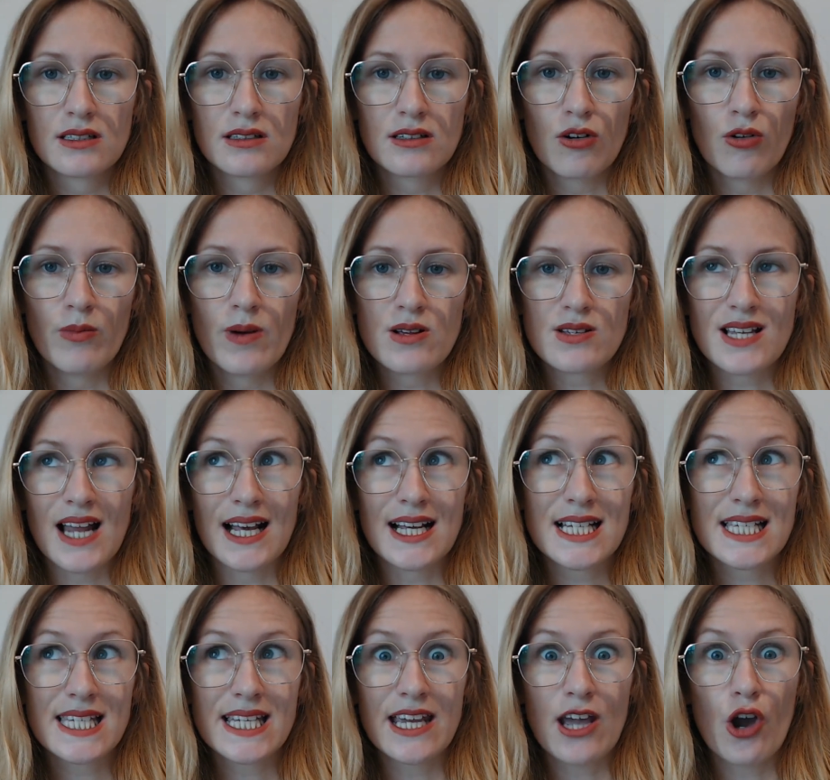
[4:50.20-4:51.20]
almost like
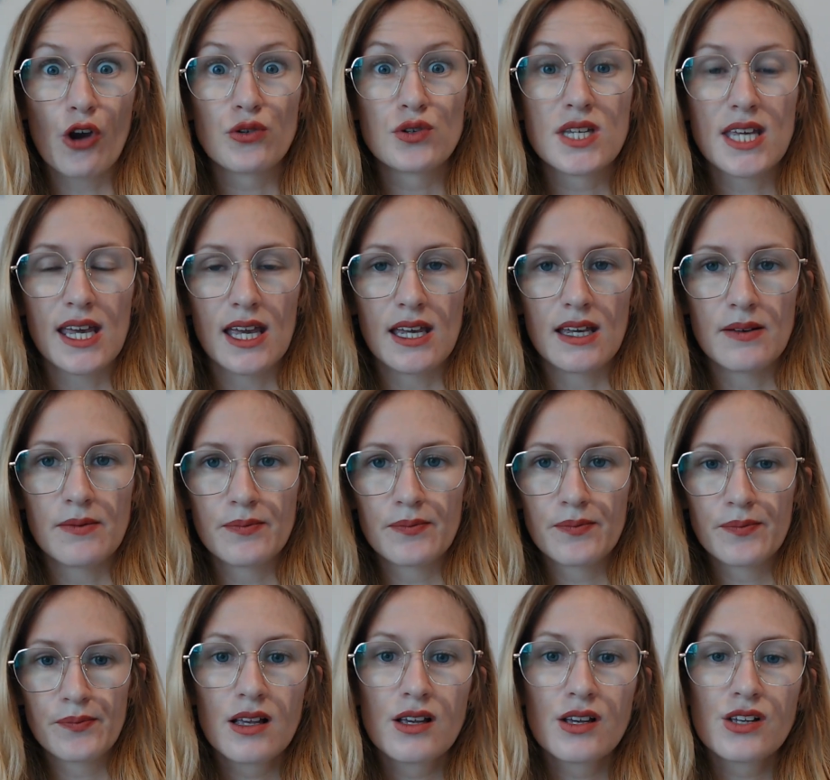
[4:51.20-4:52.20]
C-O-T.
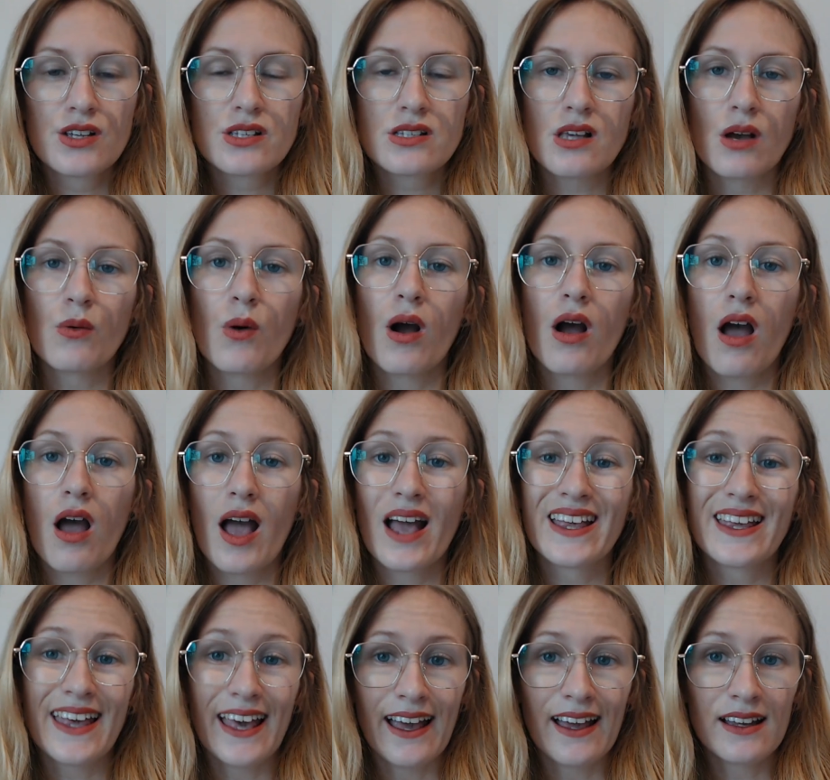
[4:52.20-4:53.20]
So
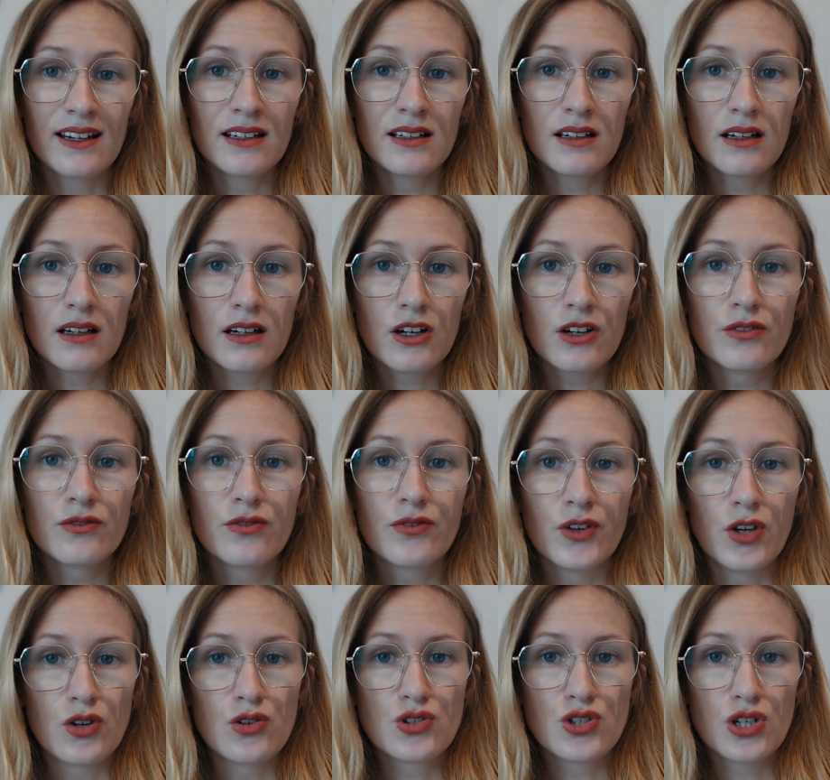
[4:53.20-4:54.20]
Again,
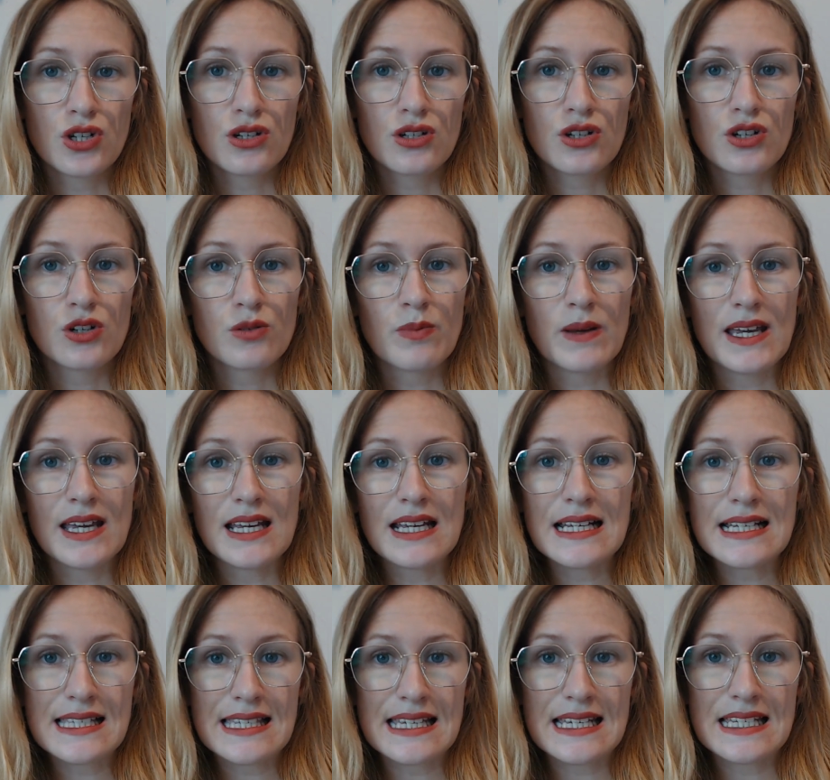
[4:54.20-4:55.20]
confusion could be
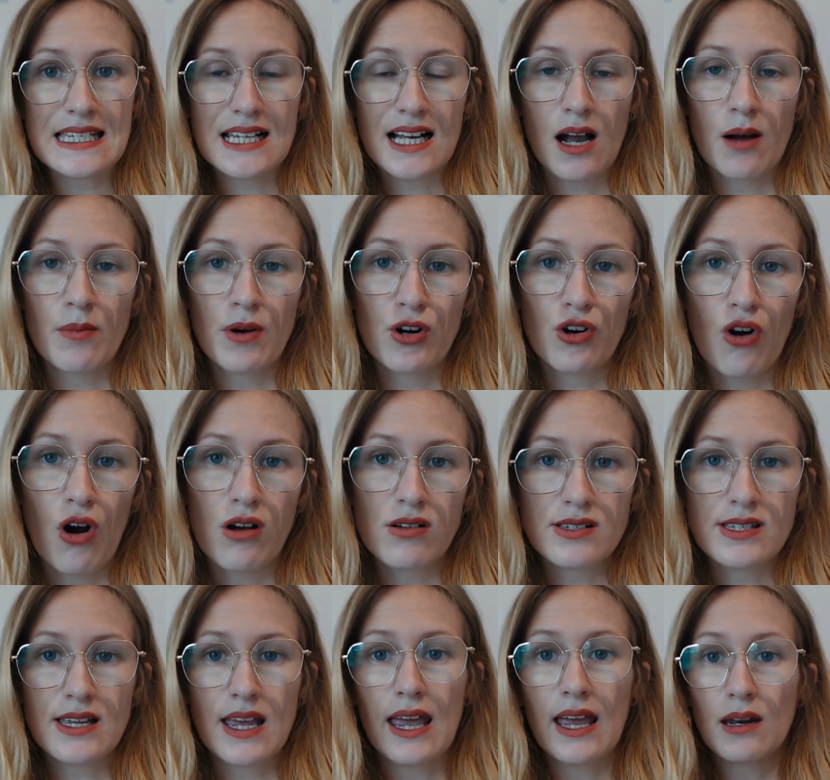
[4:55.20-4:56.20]
easy to come
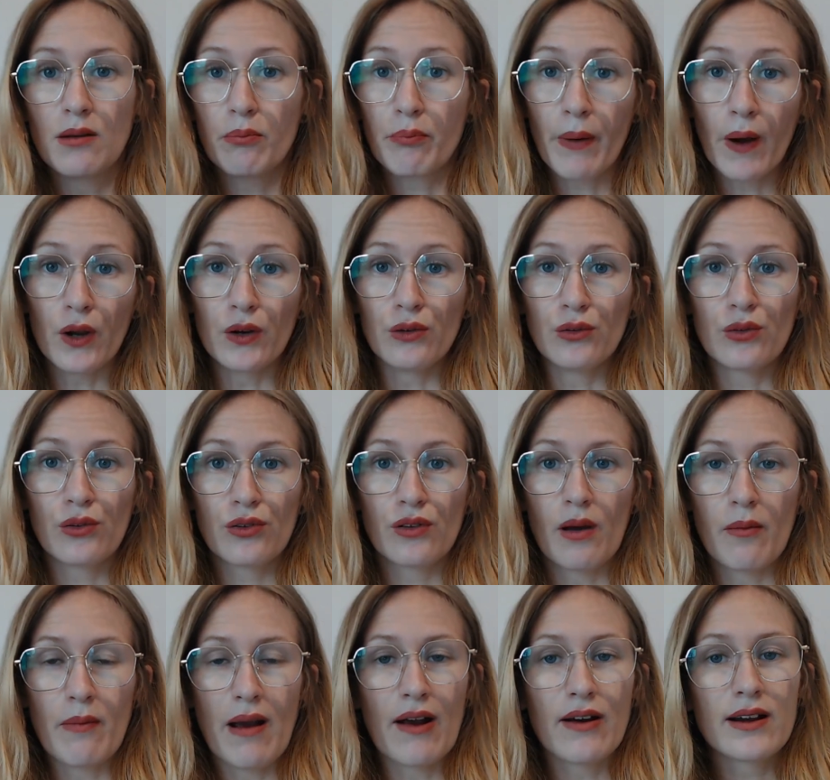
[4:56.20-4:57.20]
across in both.
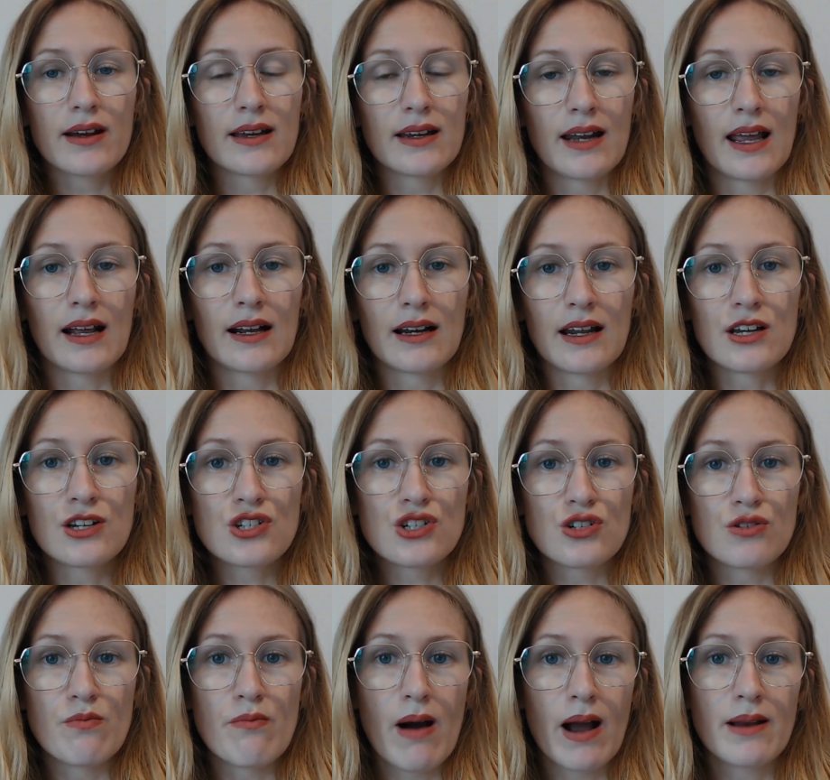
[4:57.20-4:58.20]
American English,
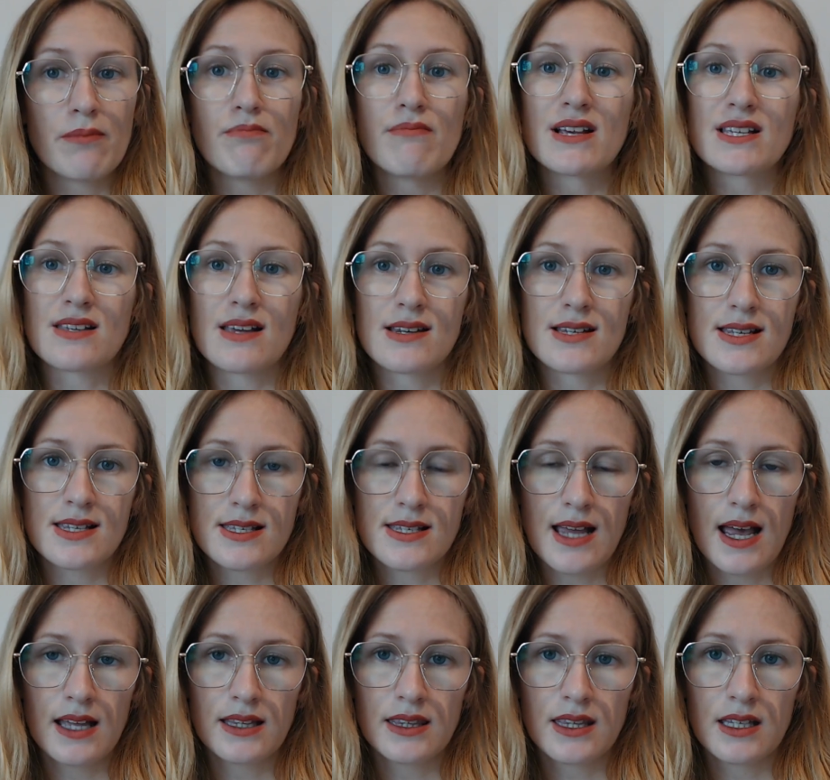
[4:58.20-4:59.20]
you might
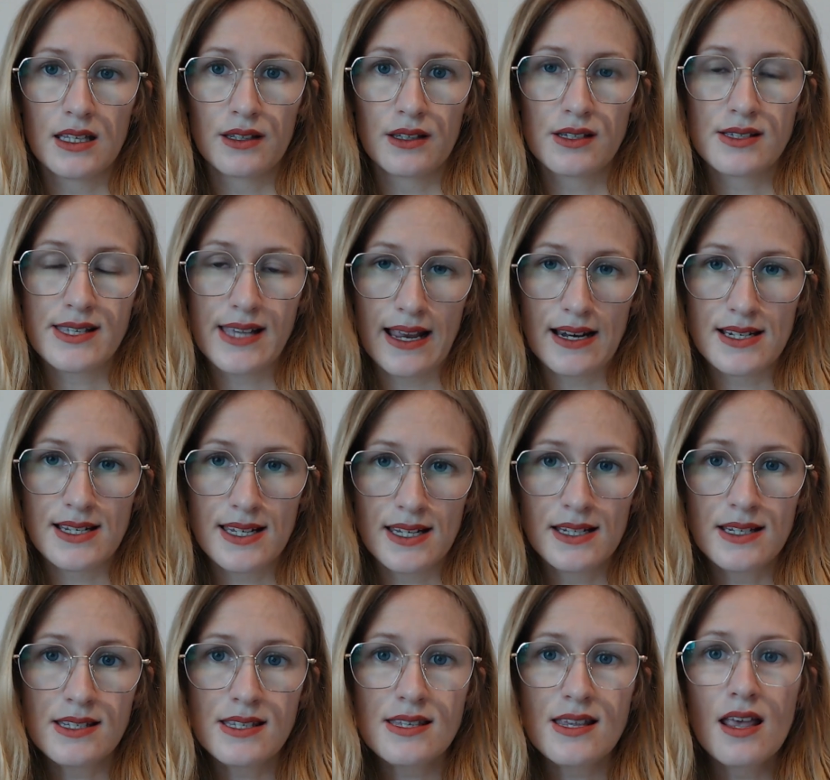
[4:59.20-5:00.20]
misunderstand the
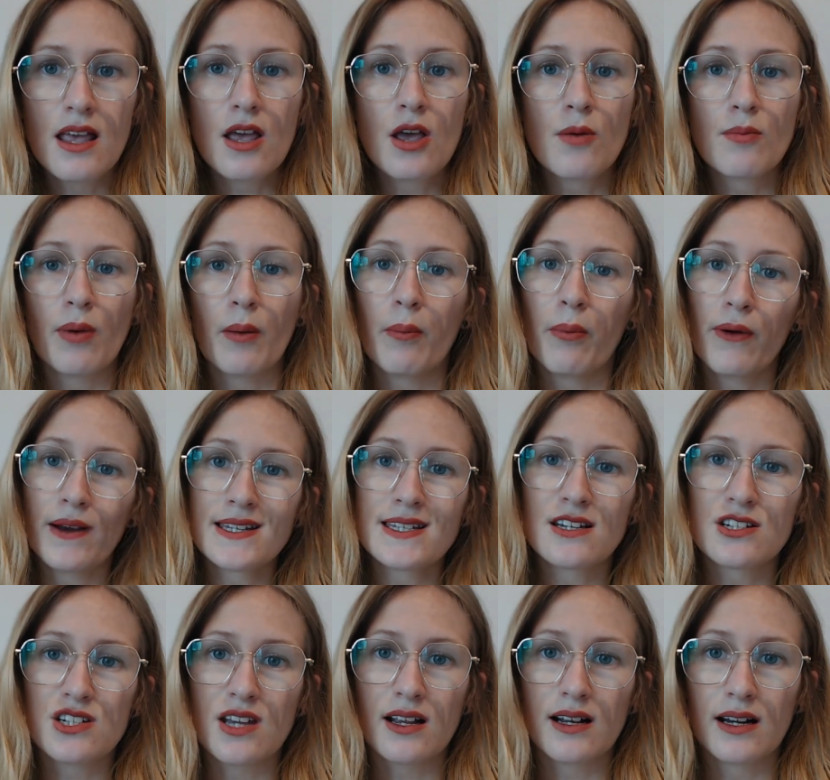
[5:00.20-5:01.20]
sentence, but
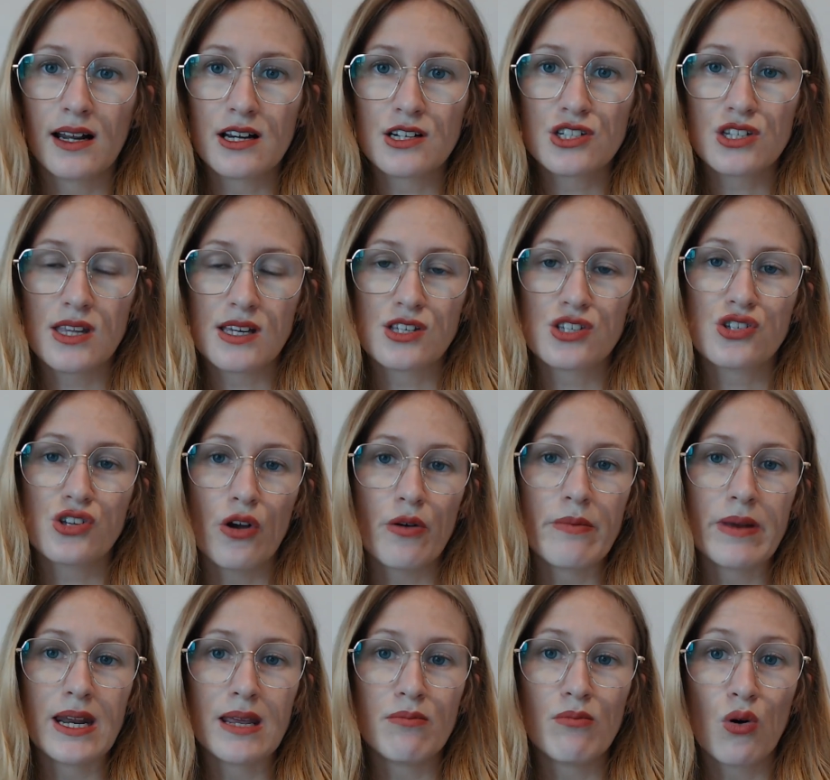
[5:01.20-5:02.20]
British English, there's so
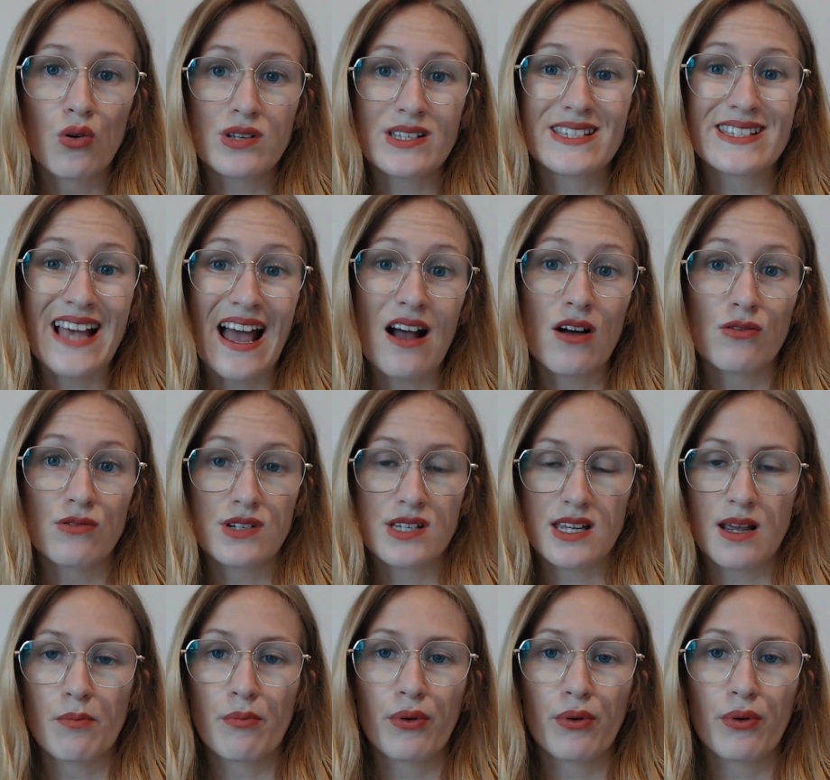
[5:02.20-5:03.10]
many more sounds and